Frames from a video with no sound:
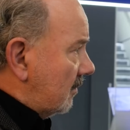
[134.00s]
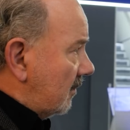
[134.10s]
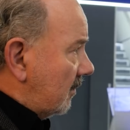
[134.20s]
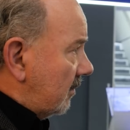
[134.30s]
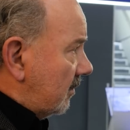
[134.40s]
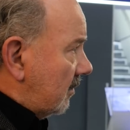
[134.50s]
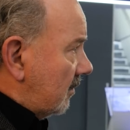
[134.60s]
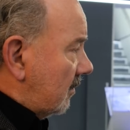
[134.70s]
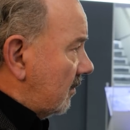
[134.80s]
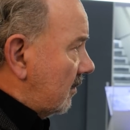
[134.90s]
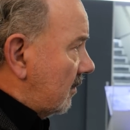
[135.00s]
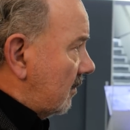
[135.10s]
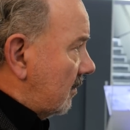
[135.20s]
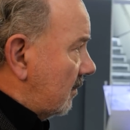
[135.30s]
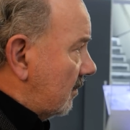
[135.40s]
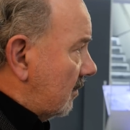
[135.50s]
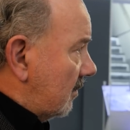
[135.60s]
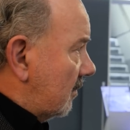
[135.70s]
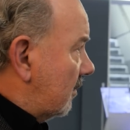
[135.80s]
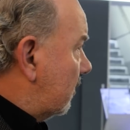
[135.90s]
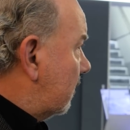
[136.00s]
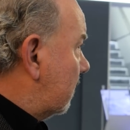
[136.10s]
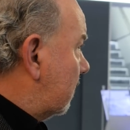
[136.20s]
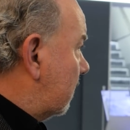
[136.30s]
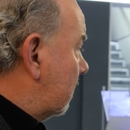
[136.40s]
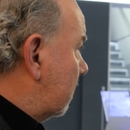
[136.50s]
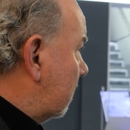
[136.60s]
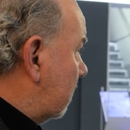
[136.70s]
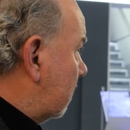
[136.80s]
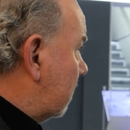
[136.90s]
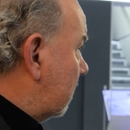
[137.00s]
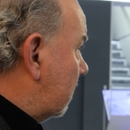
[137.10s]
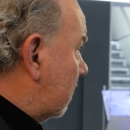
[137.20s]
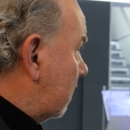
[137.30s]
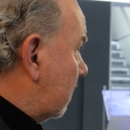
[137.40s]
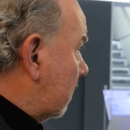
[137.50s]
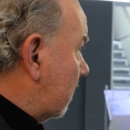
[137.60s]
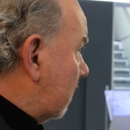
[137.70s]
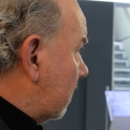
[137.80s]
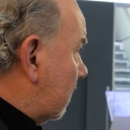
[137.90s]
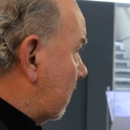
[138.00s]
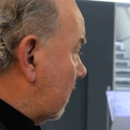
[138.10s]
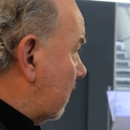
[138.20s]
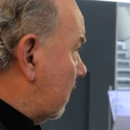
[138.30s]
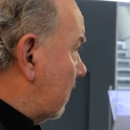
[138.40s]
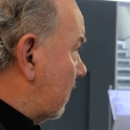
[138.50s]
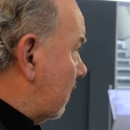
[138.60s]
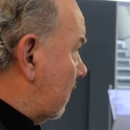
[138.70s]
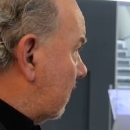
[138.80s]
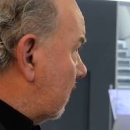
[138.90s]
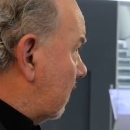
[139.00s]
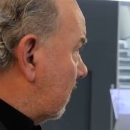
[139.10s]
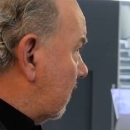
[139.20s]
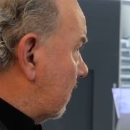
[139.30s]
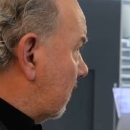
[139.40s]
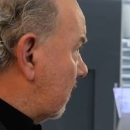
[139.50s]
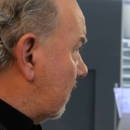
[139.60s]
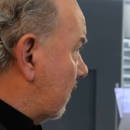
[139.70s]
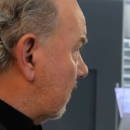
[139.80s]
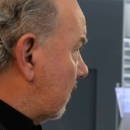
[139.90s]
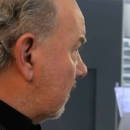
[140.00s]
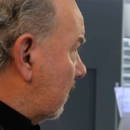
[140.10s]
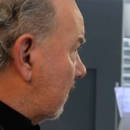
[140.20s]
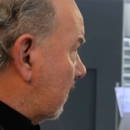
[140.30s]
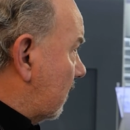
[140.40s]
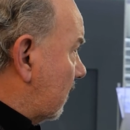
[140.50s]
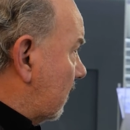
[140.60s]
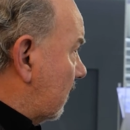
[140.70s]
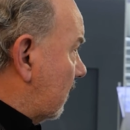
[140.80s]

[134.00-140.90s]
The person shown says nothing.